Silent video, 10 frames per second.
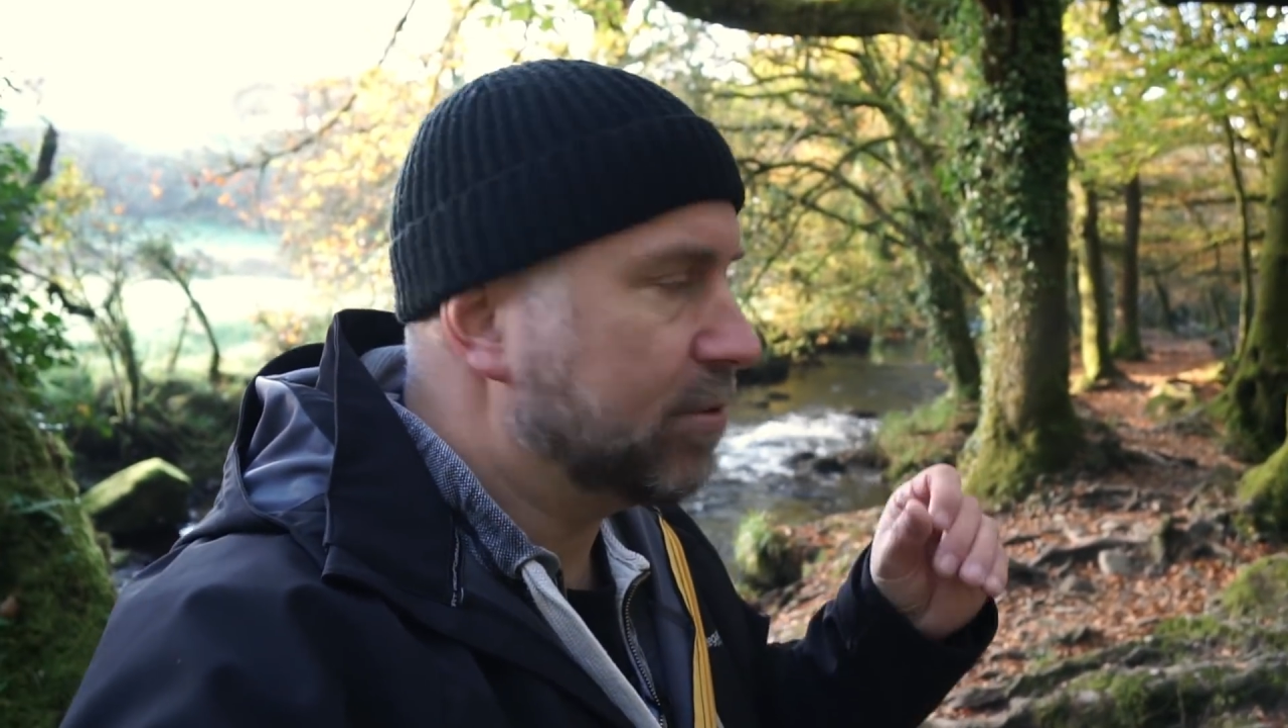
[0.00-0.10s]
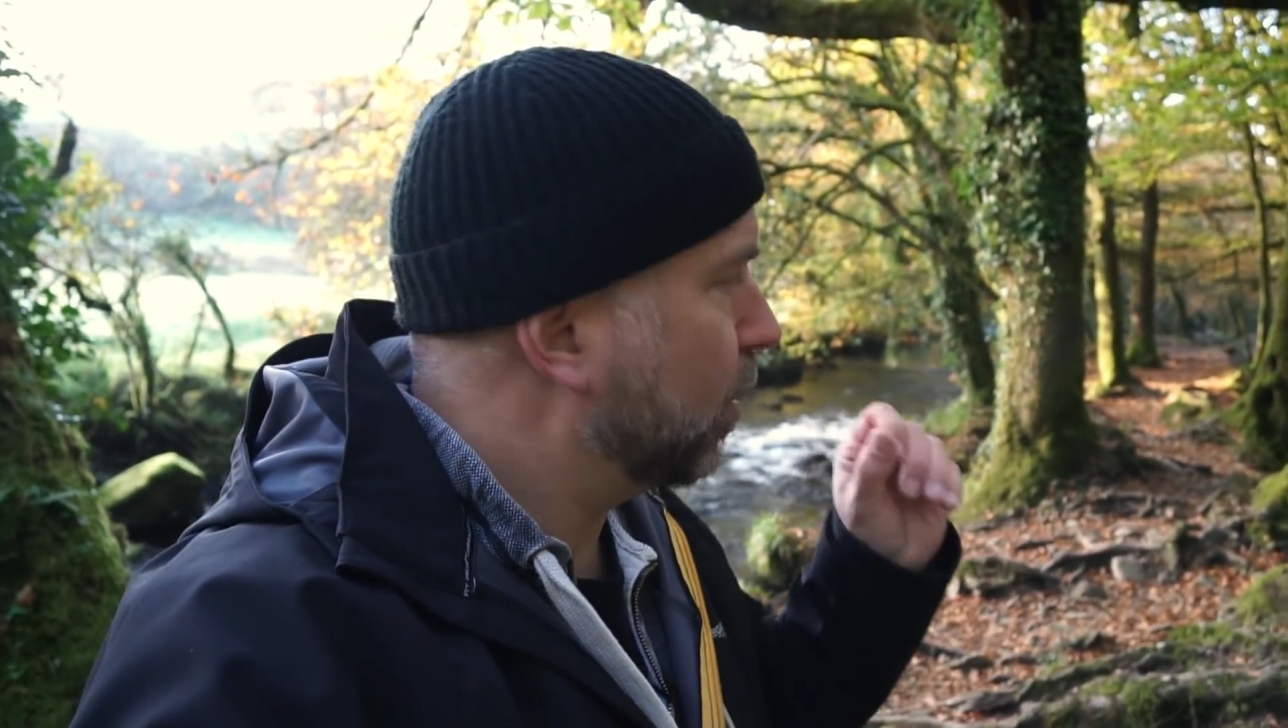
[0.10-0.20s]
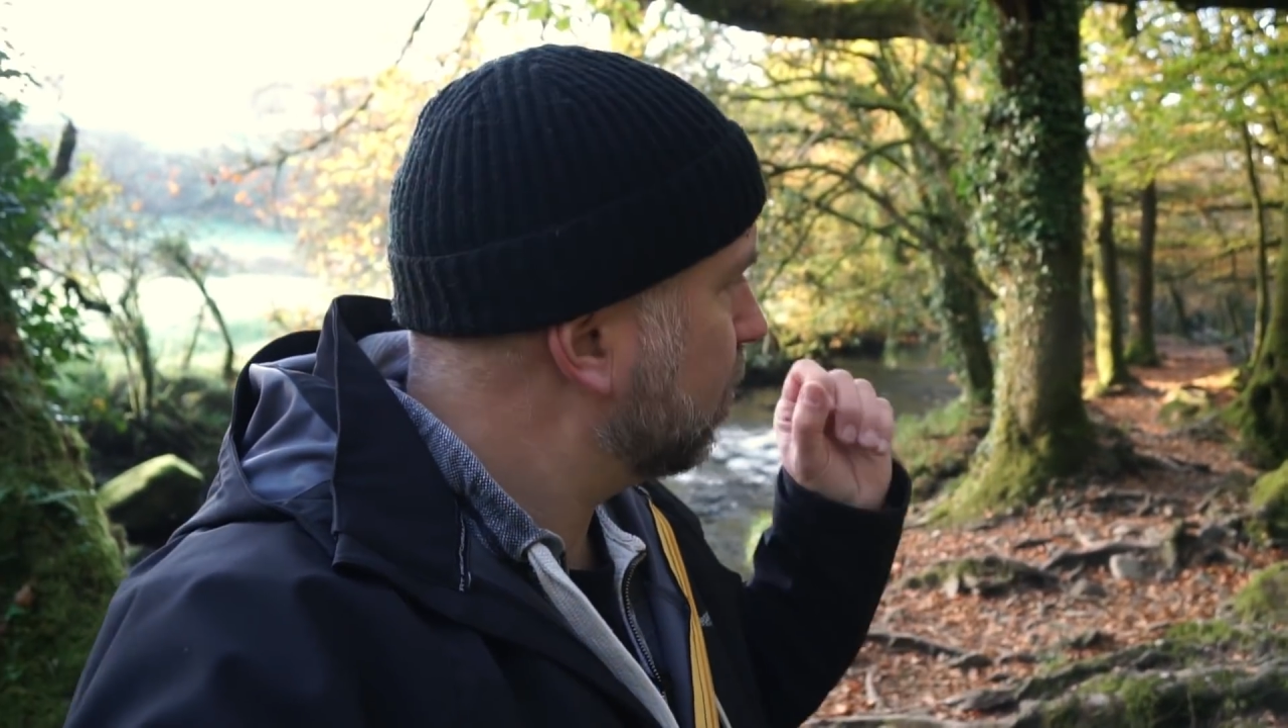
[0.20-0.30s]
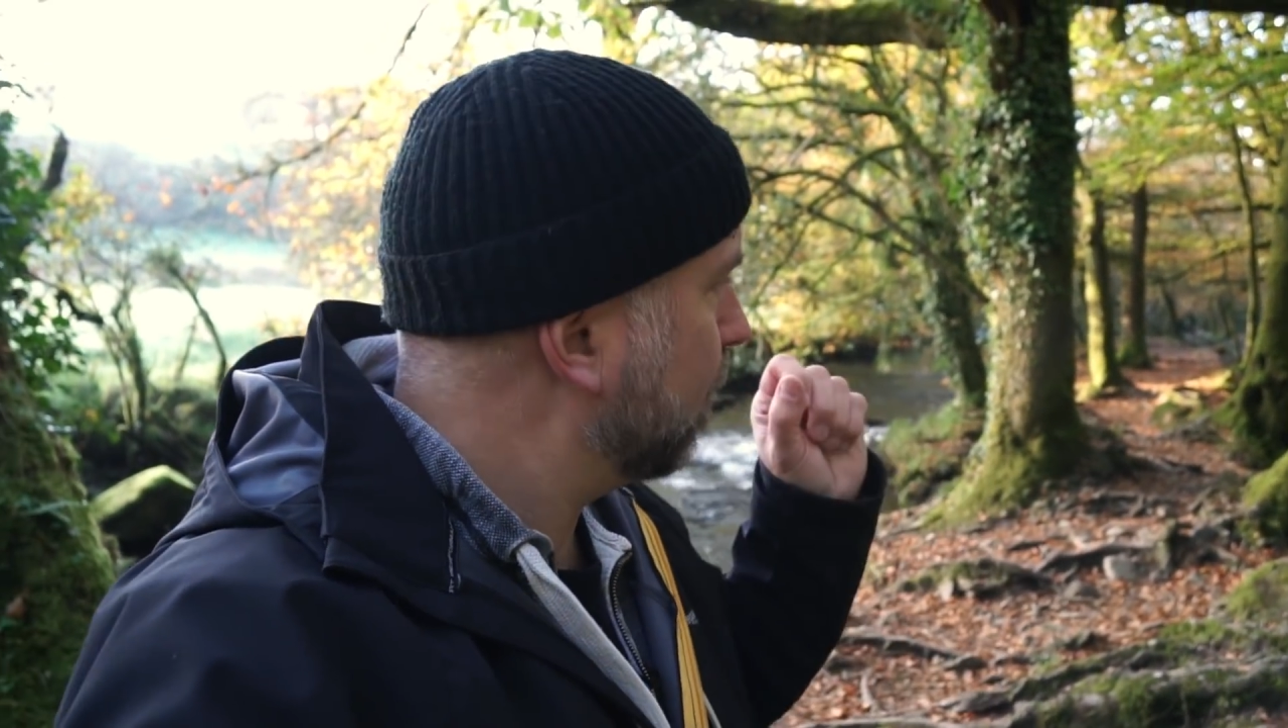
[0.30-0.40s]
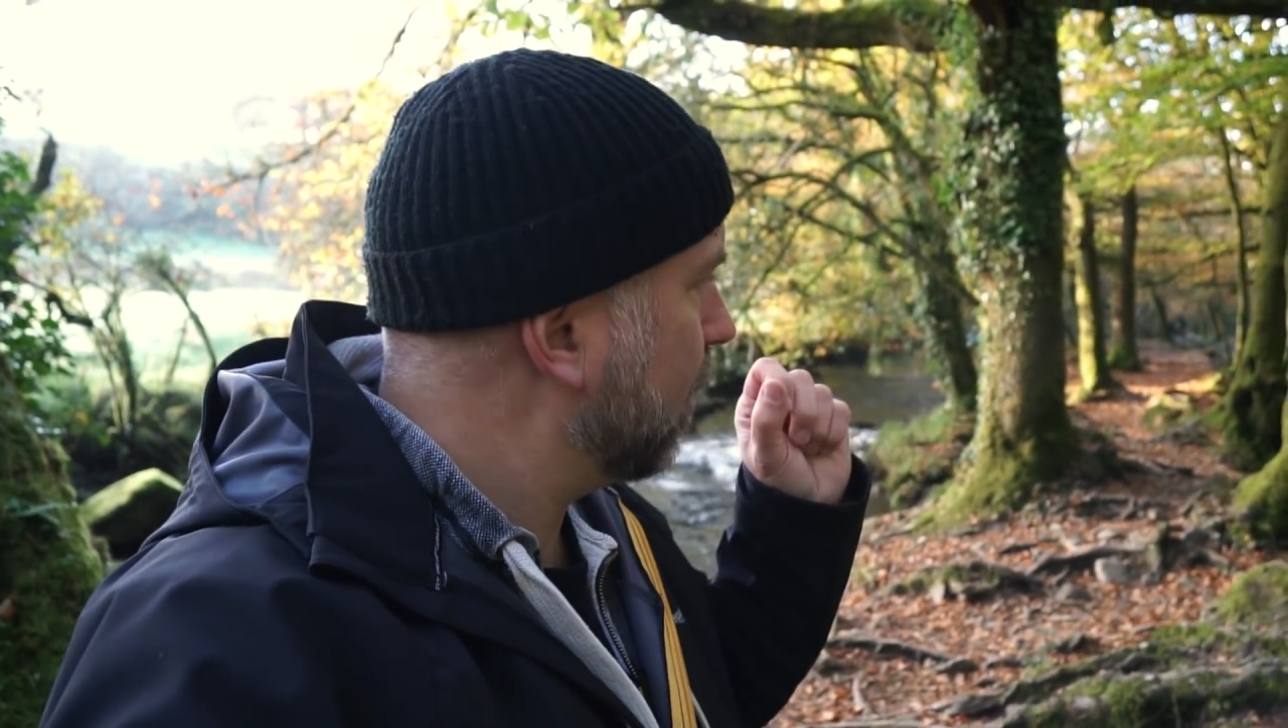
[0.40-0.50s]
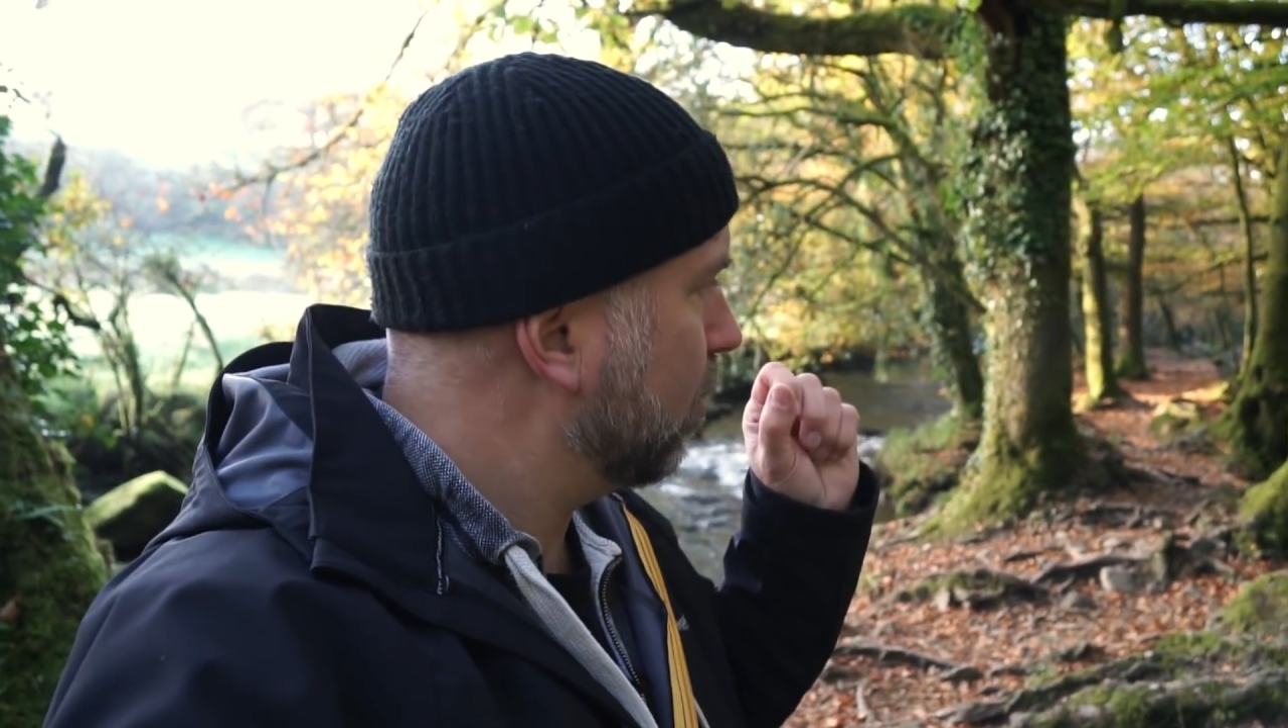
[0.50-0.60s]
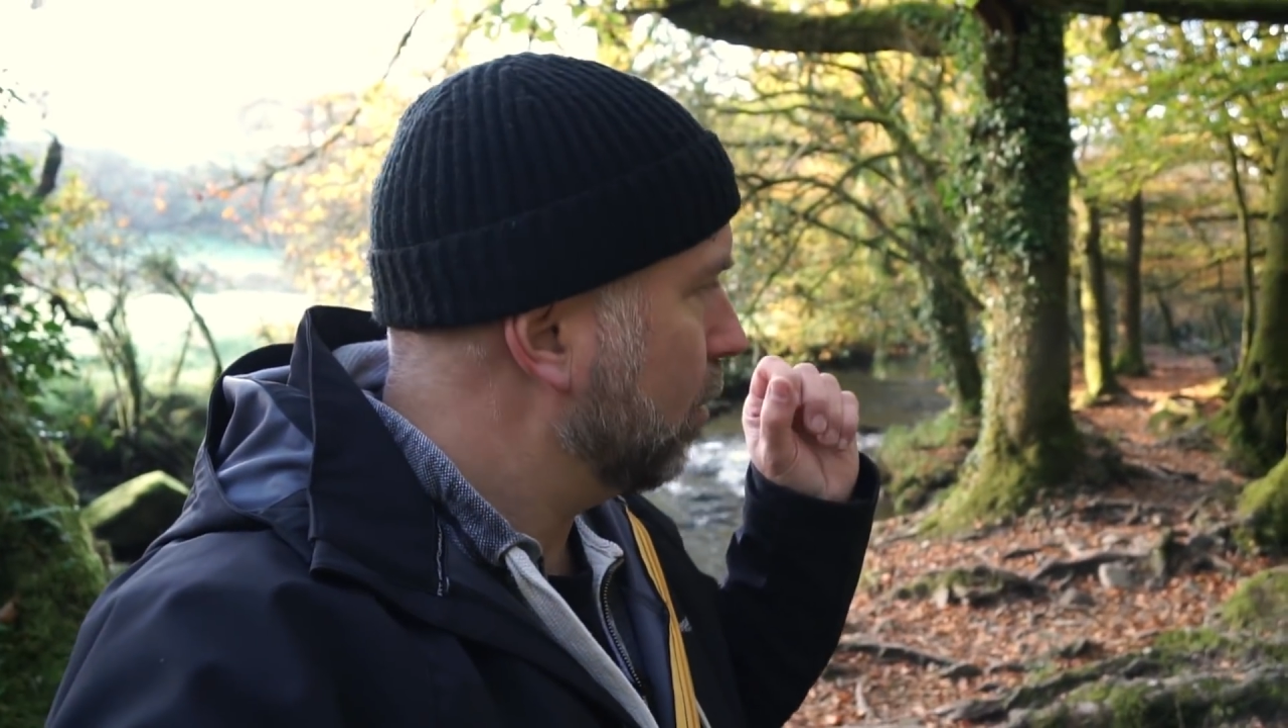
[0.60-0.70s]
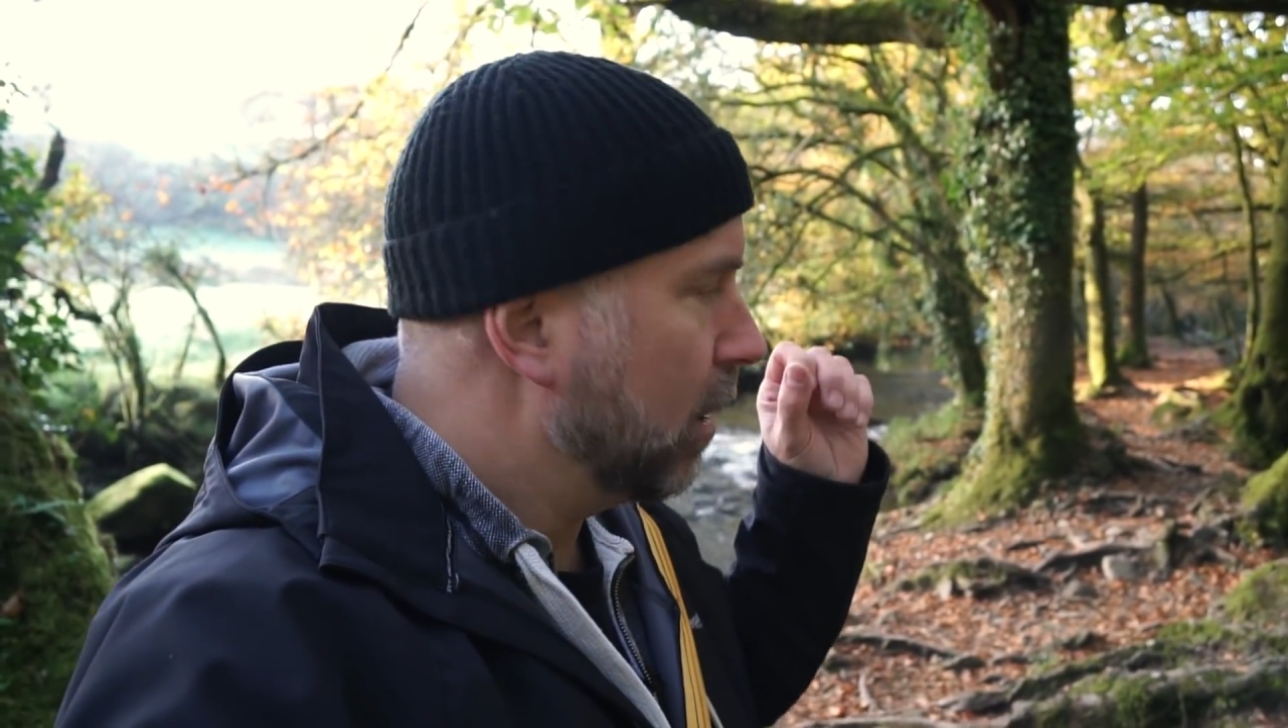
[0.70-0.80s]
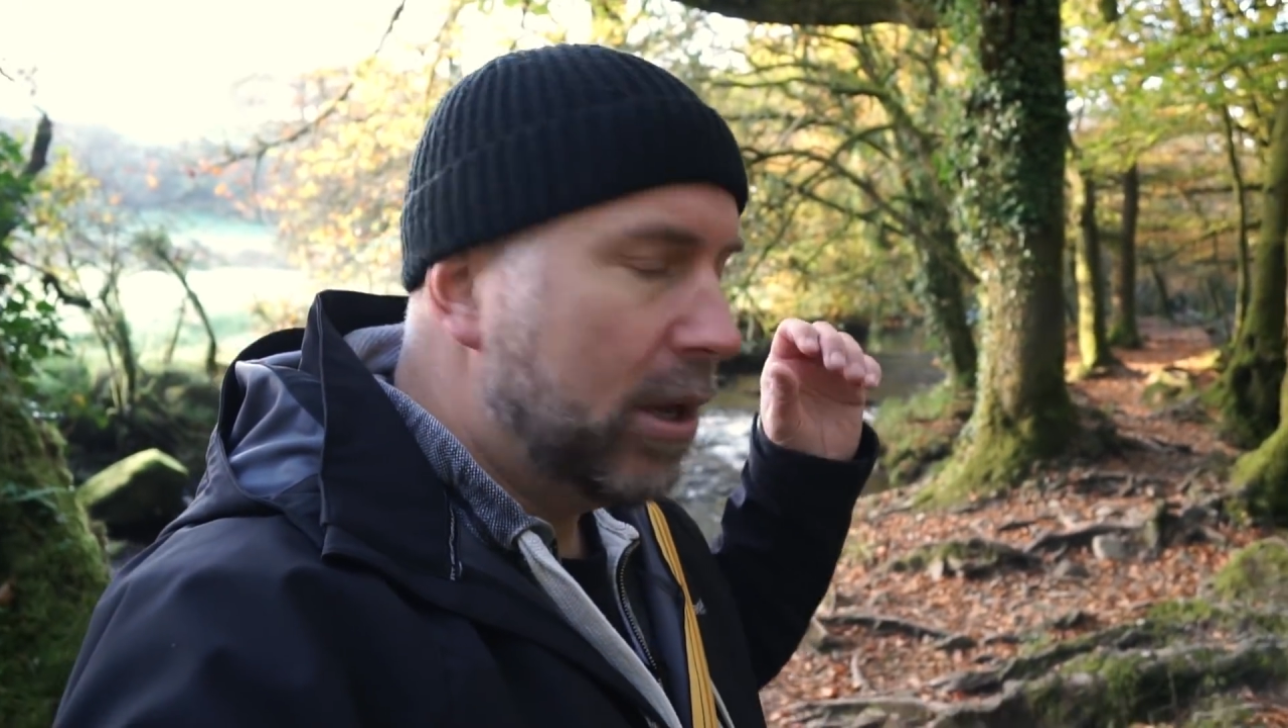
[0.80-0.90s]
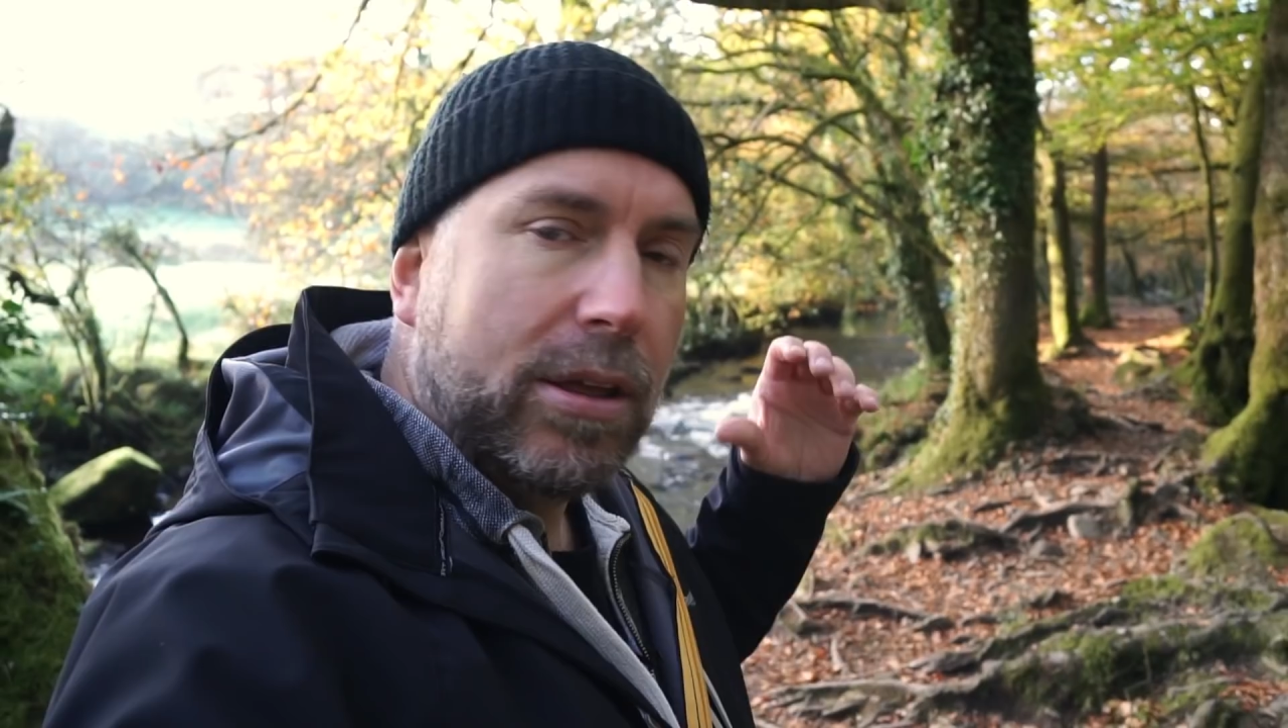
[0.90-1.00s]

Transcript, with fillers: as much, but they'll